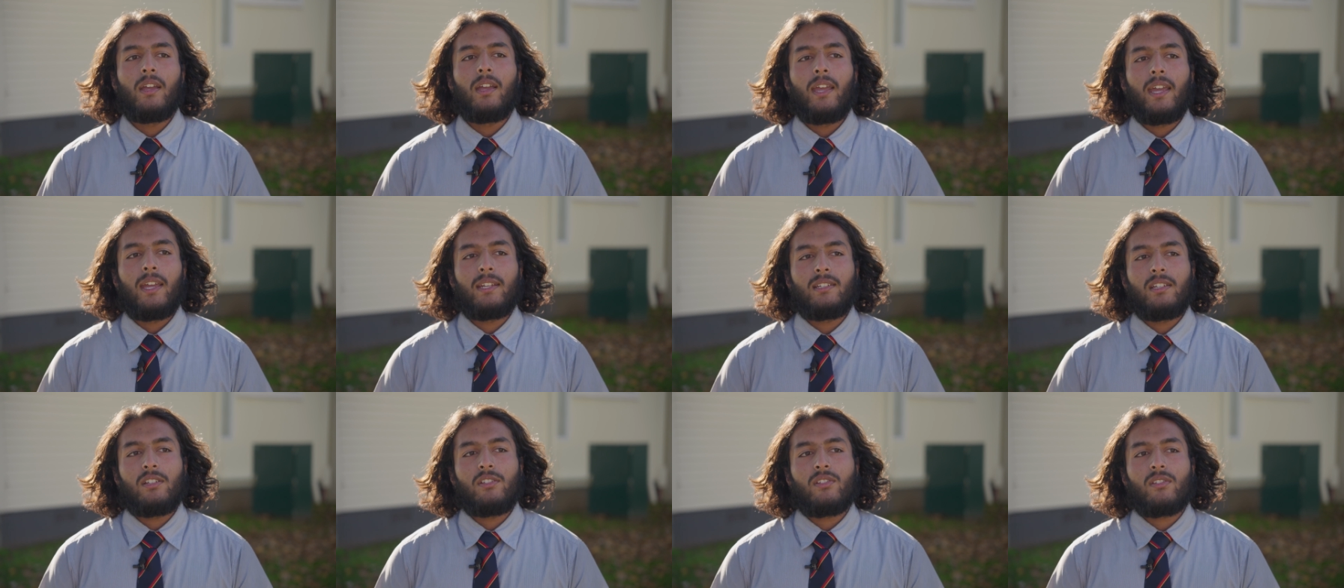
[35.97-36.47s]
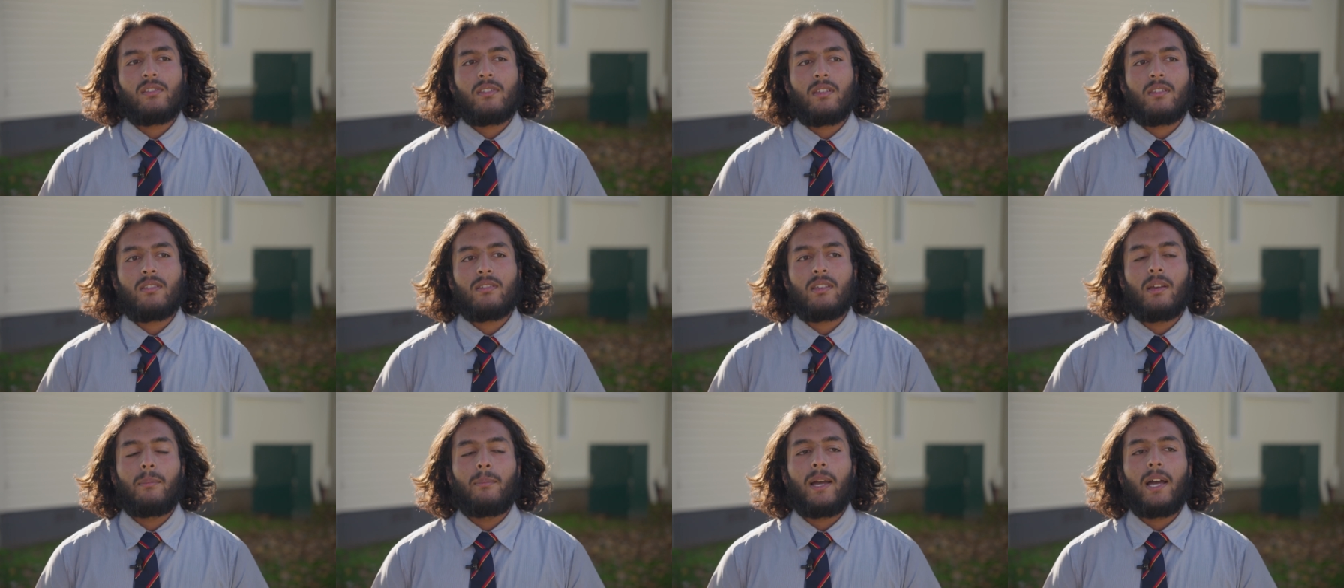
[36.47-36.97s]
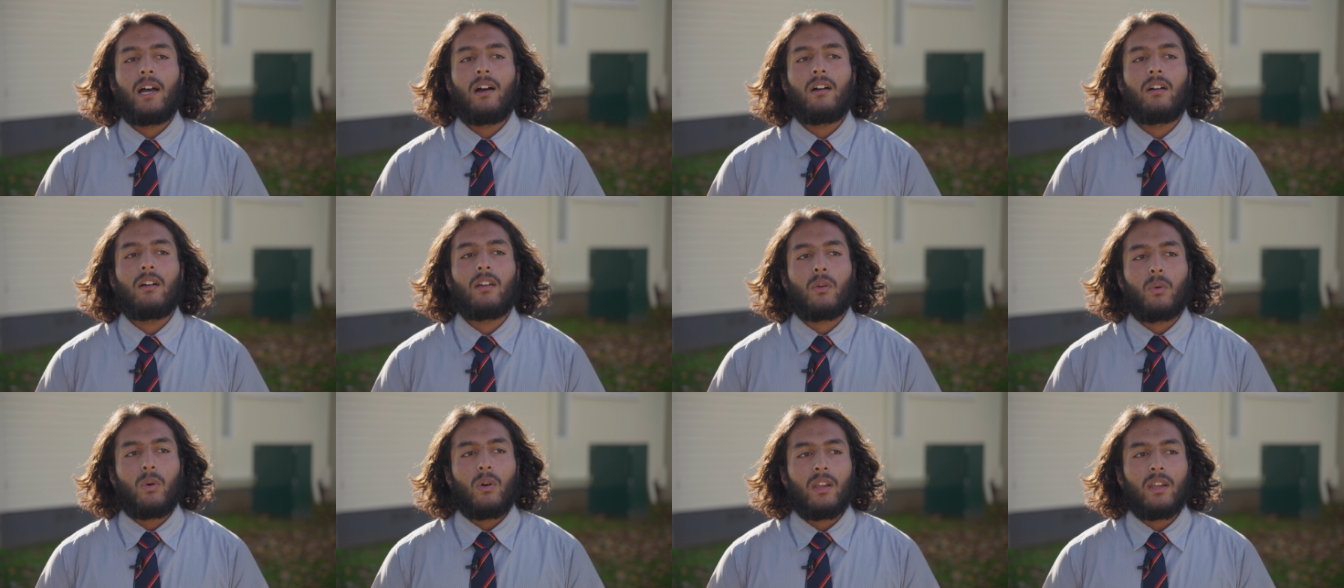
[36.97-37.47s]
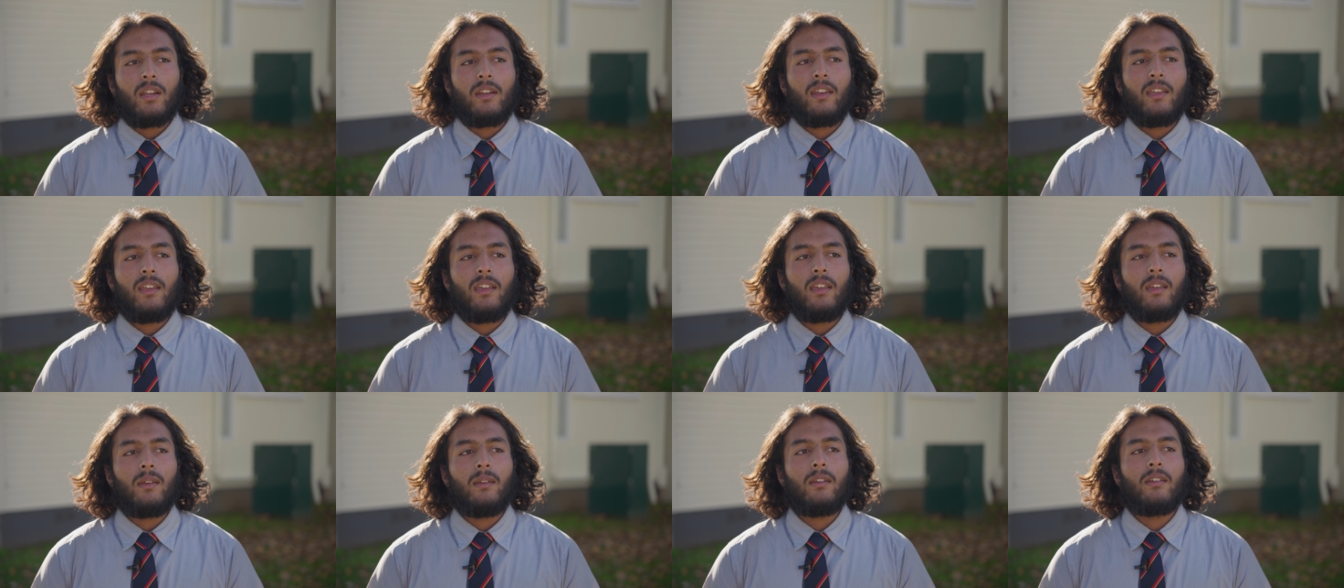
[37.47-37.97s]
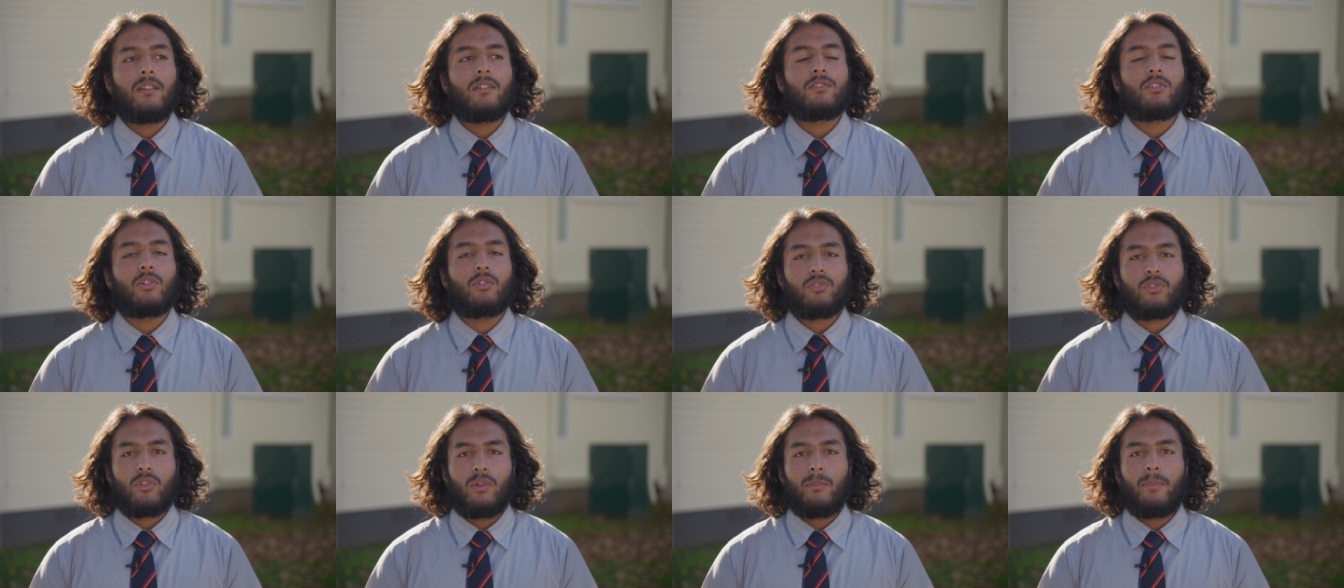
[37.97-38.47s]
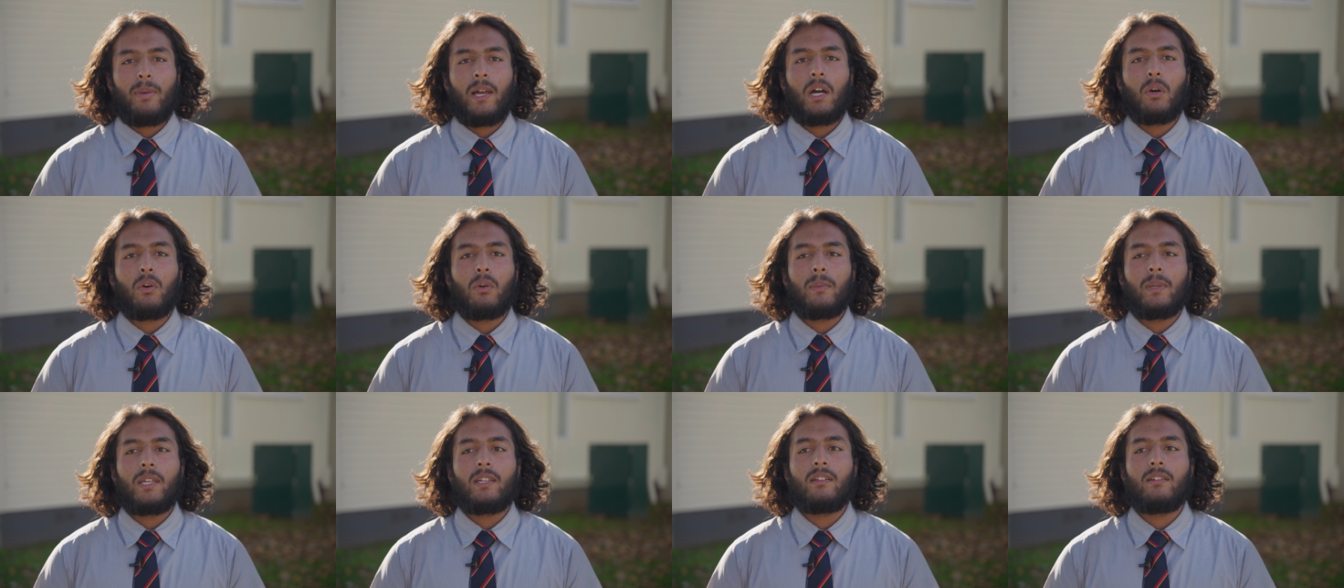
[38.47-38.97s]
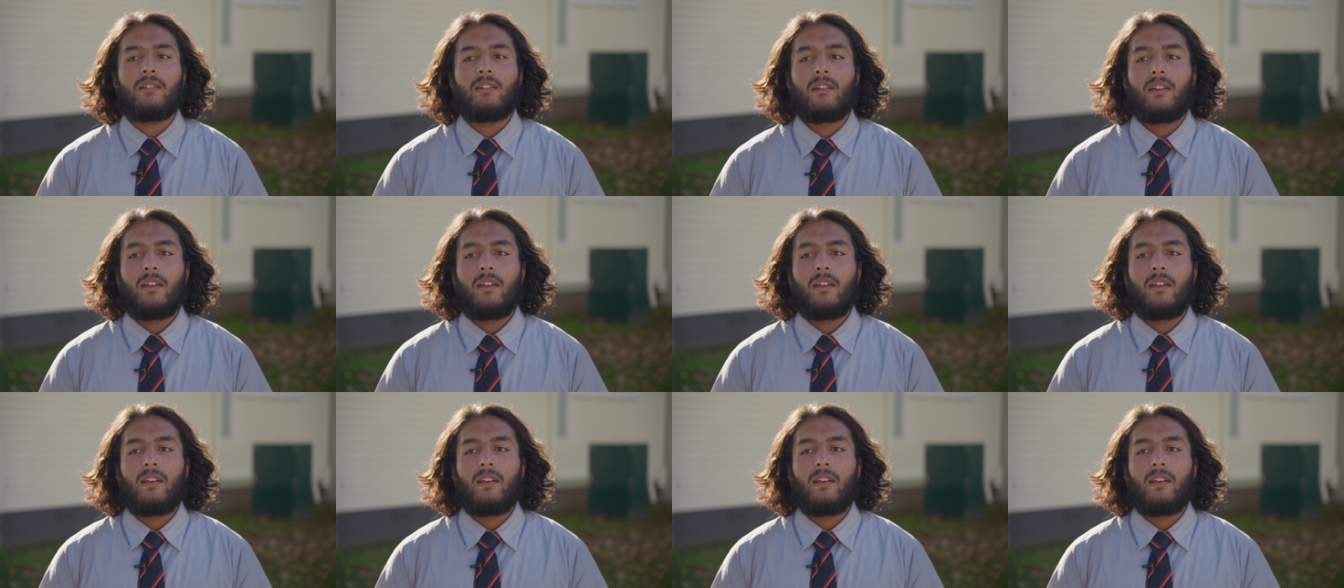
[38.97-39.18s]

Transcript: It teaches us about equality, social empowerment,